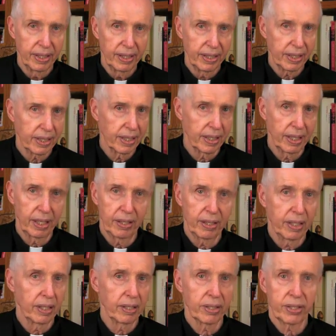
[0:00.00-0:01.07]
He could
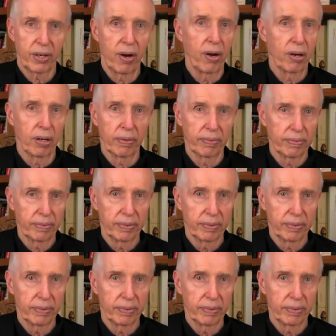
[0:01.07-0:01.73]
kill us all.